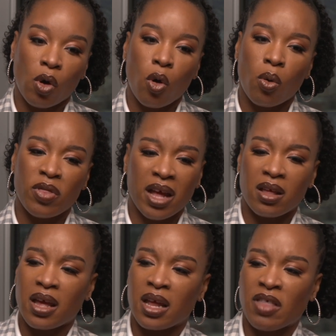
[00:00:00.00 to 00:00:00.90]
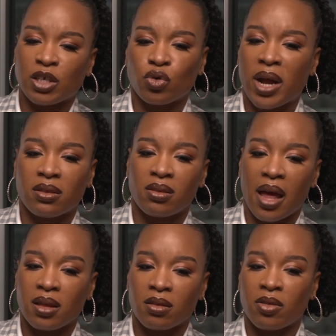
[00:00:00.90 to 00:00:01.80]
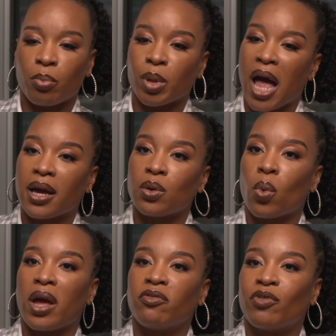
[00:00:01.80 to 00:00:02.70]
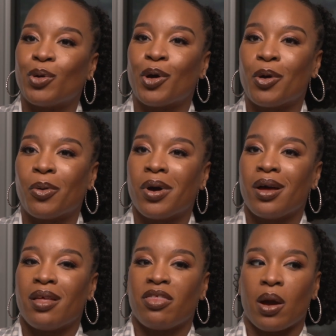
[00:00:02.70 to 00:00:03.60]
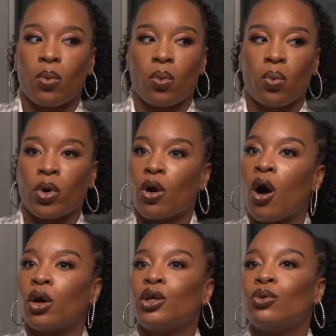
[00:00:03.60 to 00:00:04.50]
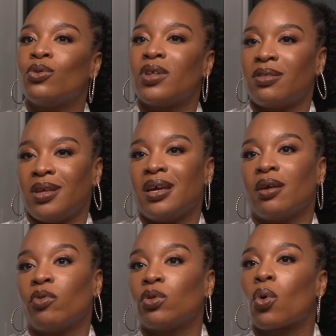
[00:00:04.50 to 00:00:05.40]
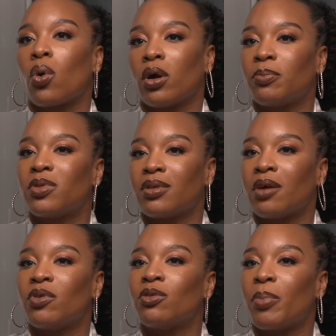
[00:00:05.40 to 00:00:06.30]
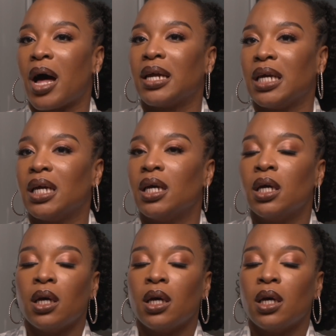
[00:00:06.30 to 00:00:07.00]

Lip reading: that transcends the black and white photo that we're all used to seeing of his corpse, of his body.